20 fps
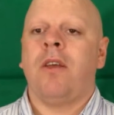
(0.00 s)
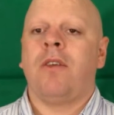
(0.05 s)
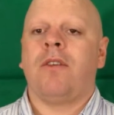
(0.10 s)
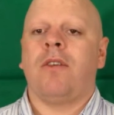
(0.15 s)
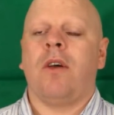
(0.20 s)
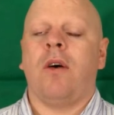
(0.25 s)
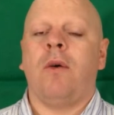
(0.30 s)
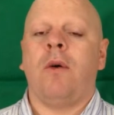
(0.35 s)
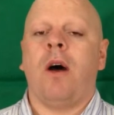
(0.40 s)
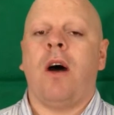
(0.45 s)

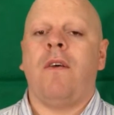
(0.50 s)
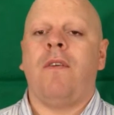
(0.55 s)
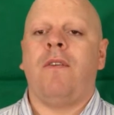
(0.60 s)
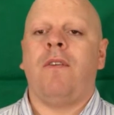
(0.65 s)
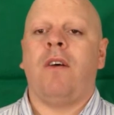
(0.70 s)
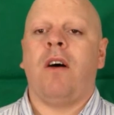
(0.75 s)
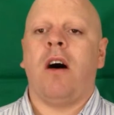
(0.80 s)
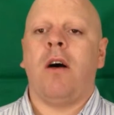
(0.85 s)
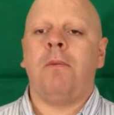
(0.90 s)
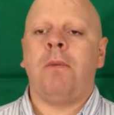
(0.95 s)
so
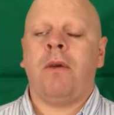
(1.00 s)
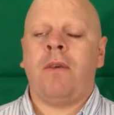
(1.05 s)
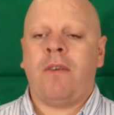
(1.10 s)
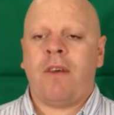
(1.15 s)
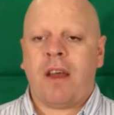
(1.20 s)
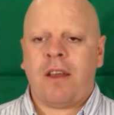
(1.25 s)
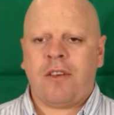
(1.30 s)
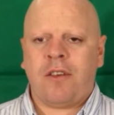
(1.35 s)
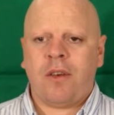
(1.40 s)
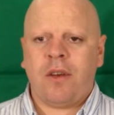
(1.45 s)
for
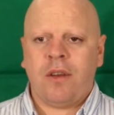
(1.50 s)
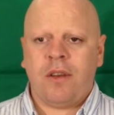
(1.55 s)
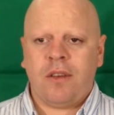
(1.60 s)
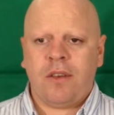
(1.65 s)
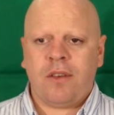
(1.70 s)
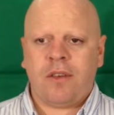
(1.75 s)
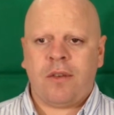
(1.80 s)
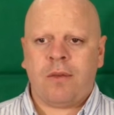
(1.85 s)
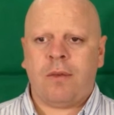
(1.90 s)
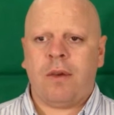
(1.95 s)

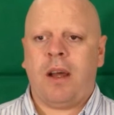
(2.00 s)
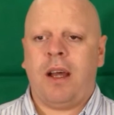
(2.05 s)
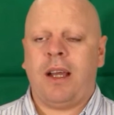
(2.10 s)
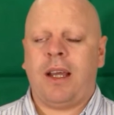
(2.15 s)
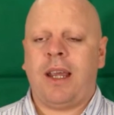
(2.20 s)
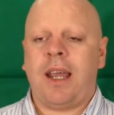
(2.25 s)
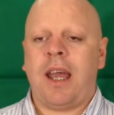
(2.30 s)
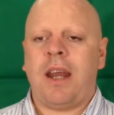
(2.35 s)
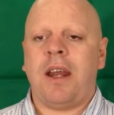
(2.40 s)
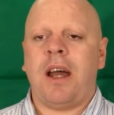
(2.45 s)
professionals,
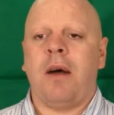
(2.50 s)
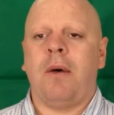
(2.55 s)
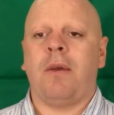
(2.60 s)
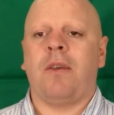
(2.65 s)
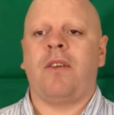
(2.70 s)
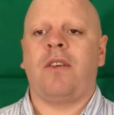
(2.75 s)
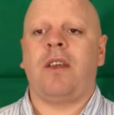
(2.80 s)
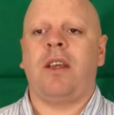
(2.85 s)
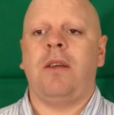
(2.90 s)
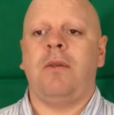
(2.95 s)
again, I will
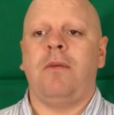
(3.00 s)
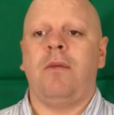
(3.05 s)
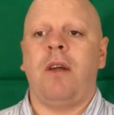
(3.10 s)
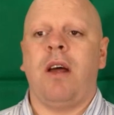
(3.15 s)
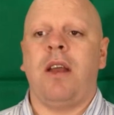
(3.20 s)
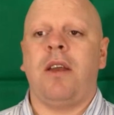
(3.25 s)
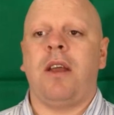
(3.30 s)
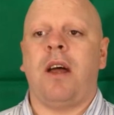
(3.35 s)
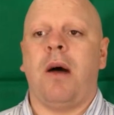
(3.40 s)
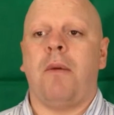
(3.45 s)
see in
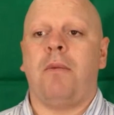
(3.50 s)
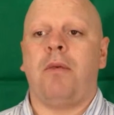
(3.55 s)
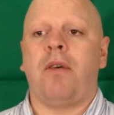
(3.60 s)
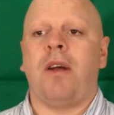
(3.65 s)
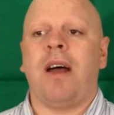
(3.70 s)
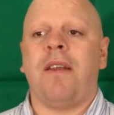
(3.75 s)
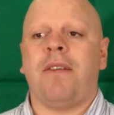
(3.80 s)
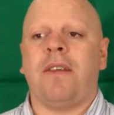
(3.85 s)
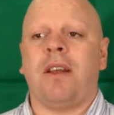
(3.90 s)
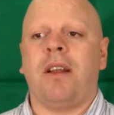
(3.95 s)
red a
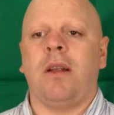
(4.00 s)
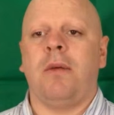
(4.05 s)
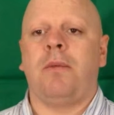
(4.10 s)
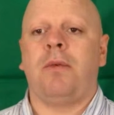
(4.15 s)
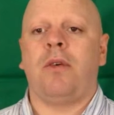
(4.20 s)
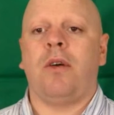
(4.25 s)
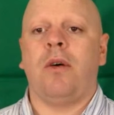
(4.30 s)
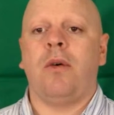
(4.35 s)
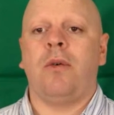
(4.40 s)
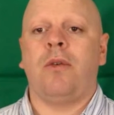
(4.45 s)
practical
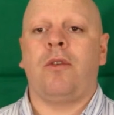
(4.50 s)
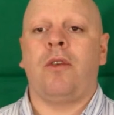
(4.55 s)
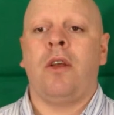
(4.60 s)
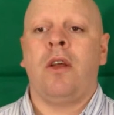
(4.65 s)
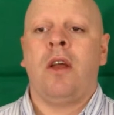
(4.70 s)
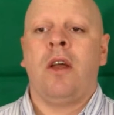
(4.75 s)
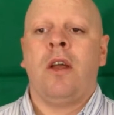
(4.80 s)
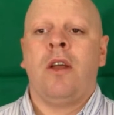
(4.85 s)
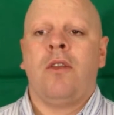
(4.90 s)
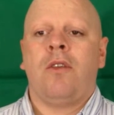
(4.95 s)
approach
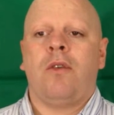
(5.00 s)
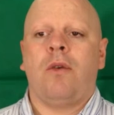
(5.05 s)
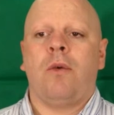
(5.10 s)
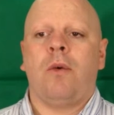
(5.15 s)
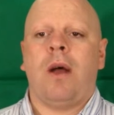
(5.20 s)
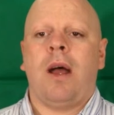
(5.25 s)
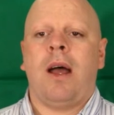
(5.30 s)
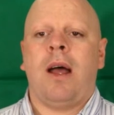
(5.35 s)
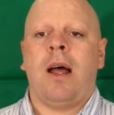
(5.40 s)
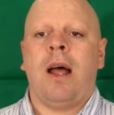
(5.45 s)

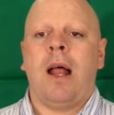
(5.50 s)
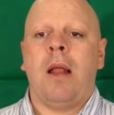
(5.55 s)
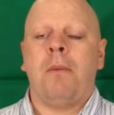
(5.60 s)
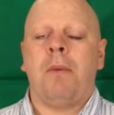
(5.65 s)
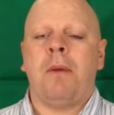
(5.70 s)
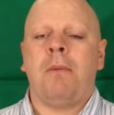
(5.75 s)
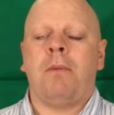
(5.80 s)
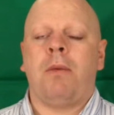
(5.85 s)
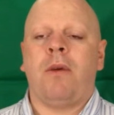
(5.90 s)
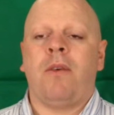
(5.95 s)
to
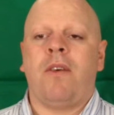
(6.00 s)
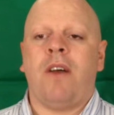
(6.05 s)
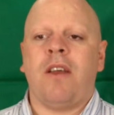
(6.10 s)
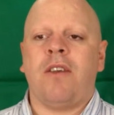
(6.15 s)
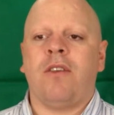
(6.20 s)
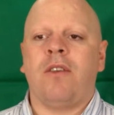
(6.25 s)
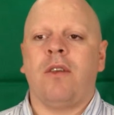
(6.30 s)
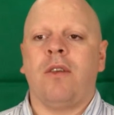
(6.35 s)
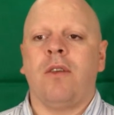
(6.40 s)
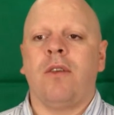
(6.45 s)
helping
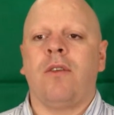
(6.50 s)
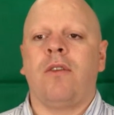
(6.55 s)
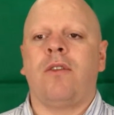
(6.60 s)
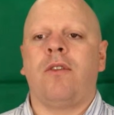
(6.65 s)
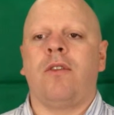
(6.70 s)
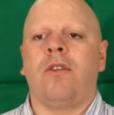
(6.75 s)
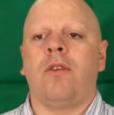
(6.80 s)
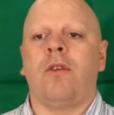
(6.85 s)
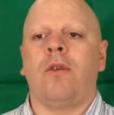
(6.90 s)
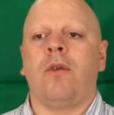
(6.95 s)
professionals
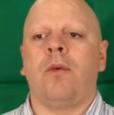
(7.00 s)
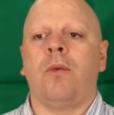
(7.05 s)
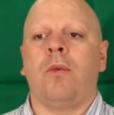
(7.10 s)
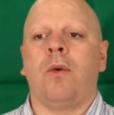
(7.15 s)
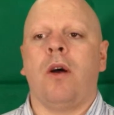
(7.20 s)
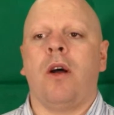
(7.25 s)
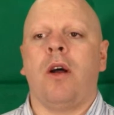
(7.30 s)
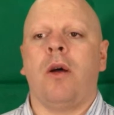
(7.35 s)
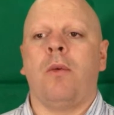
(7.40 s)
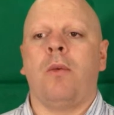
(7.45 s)
to
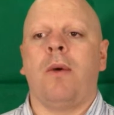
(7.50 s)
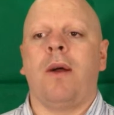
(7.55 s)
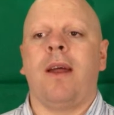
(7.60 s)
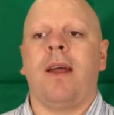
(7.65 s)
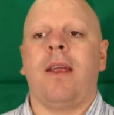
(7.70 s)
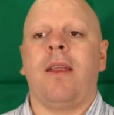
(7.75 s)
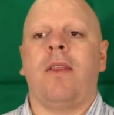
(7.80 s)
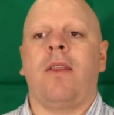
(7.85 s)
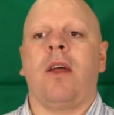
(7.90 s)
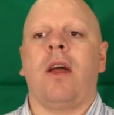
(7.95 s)
work
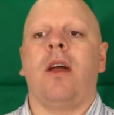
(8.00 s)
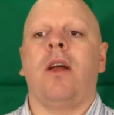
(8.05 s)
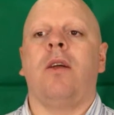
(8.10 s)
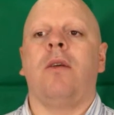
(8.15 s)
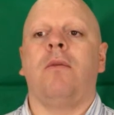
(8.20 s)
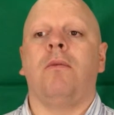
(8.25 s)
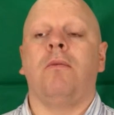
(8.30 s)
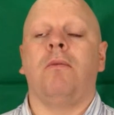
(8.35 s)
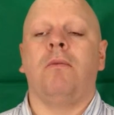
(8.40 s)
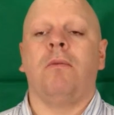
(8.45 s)
with
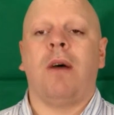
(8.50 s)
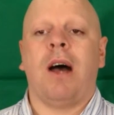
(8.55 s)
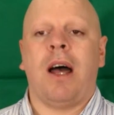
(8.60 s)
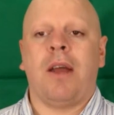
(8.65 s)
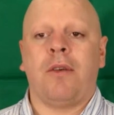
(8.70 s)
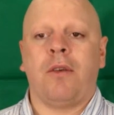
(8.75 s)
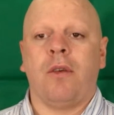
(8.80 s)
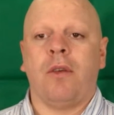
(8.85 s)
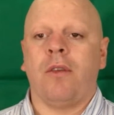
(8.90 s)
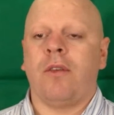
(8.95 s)

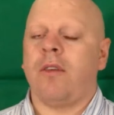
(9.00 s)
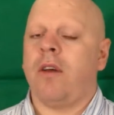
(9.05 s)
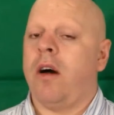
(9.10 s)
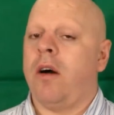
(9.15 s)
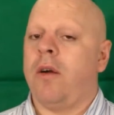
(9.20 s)
adults